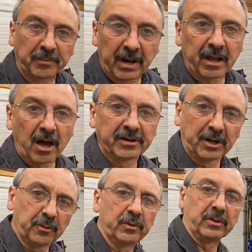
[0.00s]
that I got
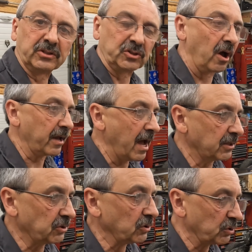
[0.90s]
here with the stock
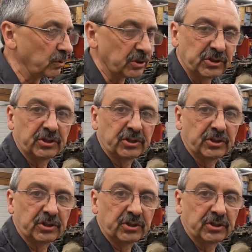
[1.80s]
axles was